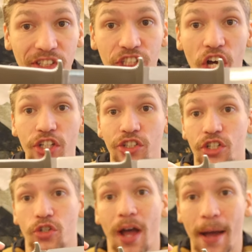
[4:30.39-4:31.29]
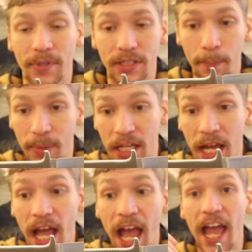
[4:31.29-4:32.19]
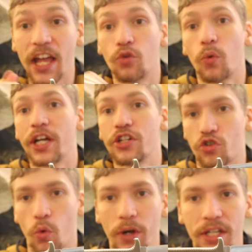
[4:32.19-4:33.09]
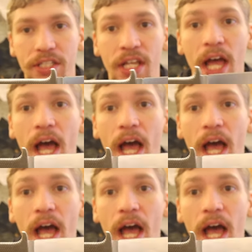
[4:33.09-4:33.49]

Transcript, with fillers: does just so happen to be a great choice.